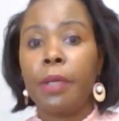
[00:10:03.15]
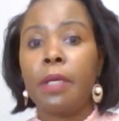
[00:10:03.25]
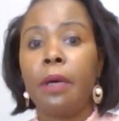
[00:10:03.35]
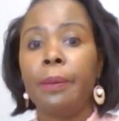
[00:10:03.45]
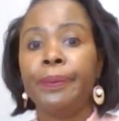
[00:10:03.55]
But
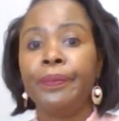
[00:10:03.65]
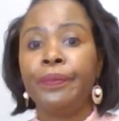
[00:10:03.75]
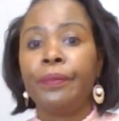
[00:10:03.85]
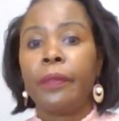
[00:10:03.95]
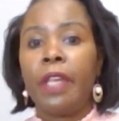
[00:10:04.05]

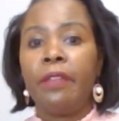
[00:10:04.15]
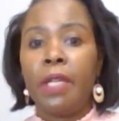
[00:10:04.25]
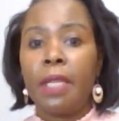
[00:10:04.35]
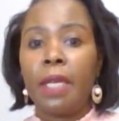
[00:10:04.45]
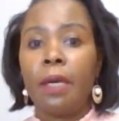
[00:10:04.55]
if
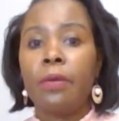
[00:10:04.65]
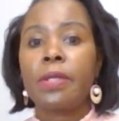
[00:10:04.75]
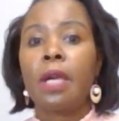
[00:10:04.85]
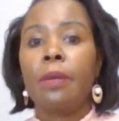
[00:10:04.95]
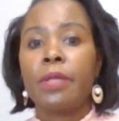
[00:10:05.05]
anything else
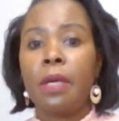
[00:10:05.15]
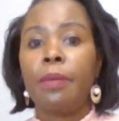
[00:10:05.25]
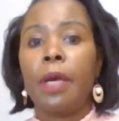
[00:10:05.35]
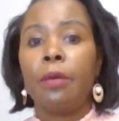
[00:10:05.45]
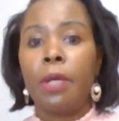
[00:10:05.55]
comes up,
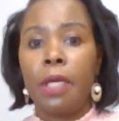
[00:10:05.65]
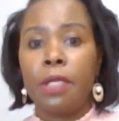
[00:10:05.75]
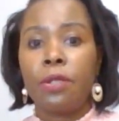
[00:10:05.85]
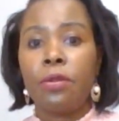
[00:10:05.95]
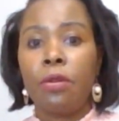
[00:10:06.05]
I will
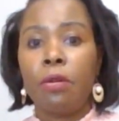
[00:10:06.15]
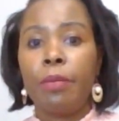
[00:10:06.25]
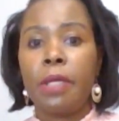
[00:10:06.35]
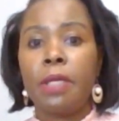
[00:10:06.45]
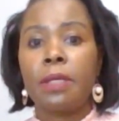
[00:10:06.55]
let you know.
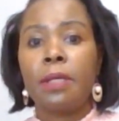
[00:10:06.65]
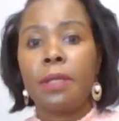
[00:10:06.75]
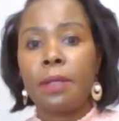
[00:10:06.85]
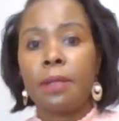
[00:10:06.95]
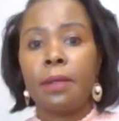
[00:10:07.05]
But this
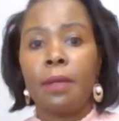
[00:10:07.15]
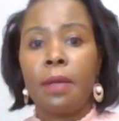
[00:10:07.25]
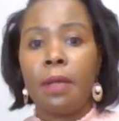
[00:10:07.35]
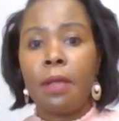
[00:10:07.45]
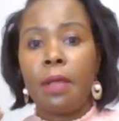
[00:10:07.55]
is
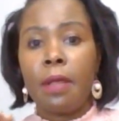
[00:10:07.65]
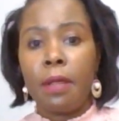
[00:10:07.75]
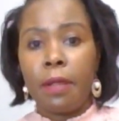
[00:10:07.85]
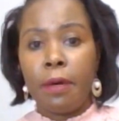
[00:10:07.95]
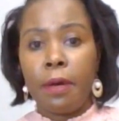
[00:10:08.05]

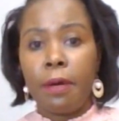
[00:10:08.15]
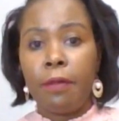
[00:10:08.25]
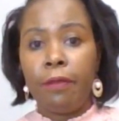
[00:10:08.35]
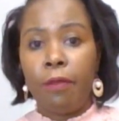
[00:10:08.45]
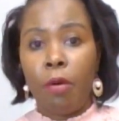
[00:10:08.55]
the
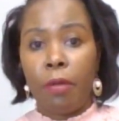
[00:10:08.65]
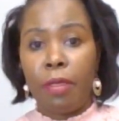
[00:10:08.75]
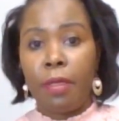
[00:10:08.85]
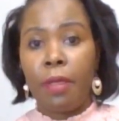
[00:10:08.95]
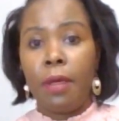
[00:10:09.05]

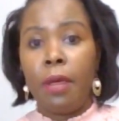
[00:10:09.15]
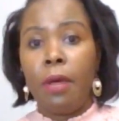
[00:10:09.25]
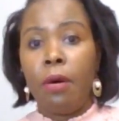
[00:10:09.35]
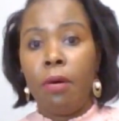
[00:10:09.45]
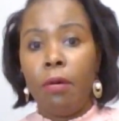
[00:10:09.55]
fourth
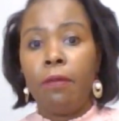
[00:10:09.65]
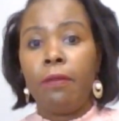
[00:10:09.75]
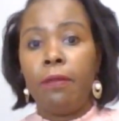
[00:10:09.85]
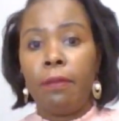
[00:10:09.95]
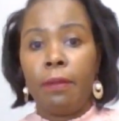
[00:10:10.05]

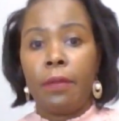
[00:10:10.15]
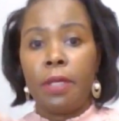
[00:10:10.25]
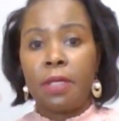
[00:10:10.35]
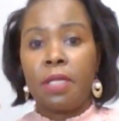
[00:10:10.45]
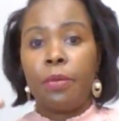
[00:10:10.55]
of the
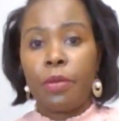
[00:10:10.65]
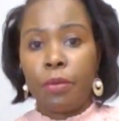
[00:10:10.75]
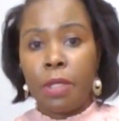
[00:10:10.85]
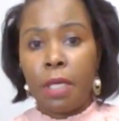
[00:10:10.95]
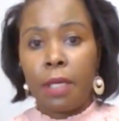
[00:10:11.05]
steps
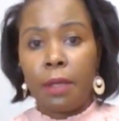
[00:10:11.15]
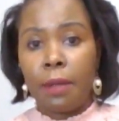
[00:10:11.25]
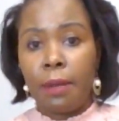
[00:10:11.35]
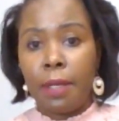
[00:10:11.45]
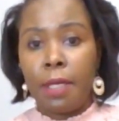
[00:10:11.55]
we take
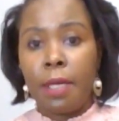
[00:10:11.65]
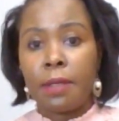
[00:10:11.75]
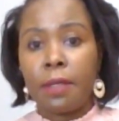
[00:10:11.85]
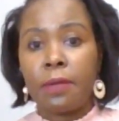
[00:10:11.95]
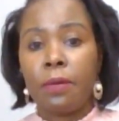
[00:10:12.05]
in
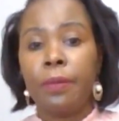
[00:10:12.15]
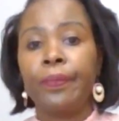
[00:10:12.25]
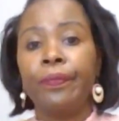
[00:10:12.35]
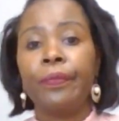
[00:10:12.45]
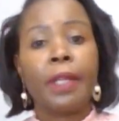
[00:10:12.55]
nursing school.
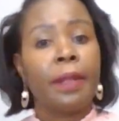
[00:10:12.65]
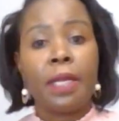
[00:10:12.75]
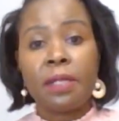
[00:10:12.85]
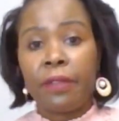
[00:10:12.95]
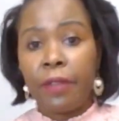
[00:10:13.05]

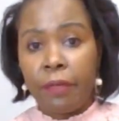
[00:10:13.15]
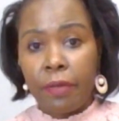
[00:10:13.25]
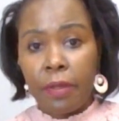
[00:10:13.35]
There's a fifth.